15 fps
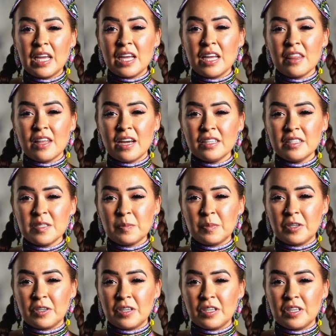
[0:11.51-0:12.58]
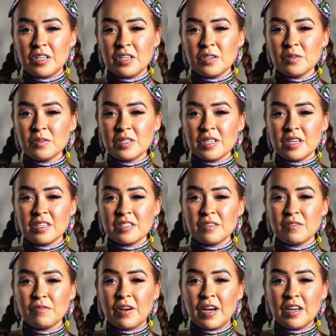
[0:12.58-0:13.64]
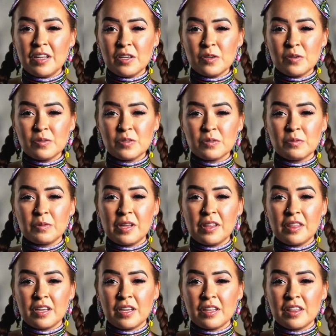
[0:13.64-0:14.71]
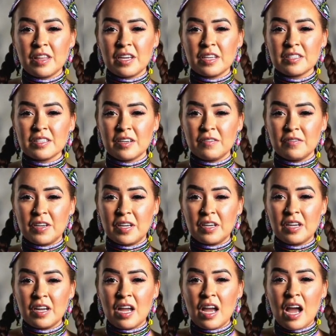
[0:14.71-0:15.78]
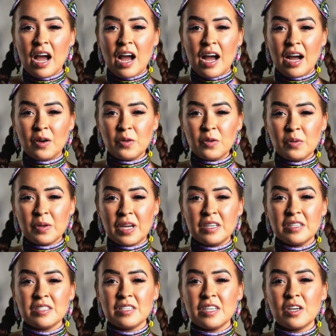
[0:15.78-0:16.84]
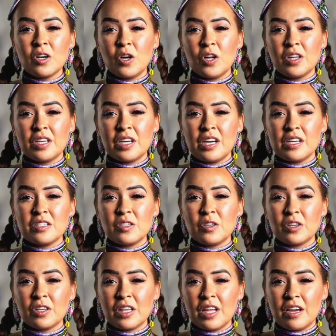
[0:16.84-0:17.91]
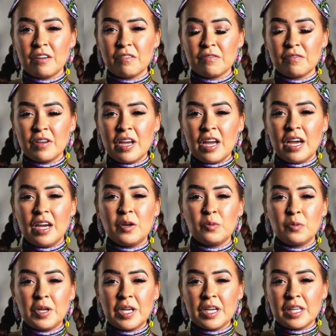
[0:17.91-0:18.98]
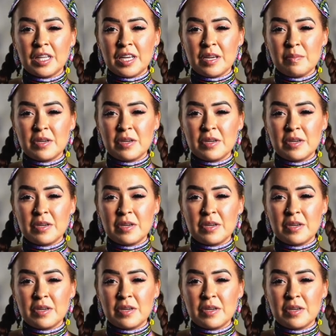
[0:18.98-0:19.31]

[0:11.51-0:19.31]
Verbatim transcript: In that spirit, USAY is inviting you to rethink Thanksgiving, how you can decolonize your life and reclaim